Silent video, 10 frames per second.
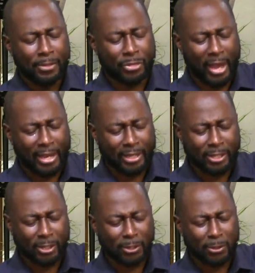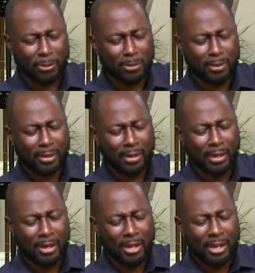Thank you
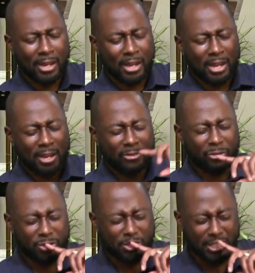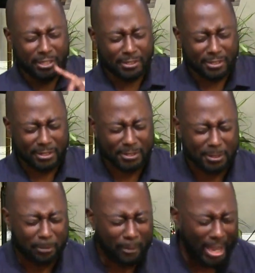for
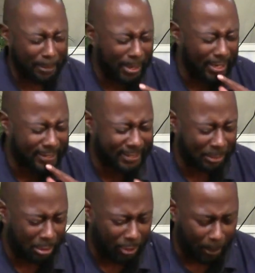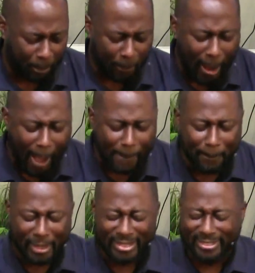Jesus. Maybe some of our
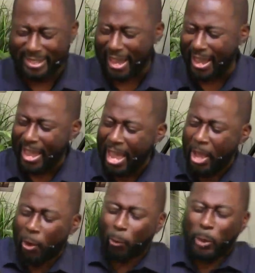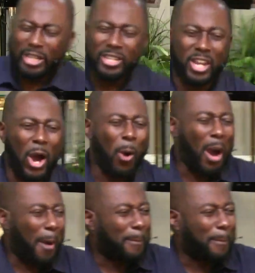problem is that we know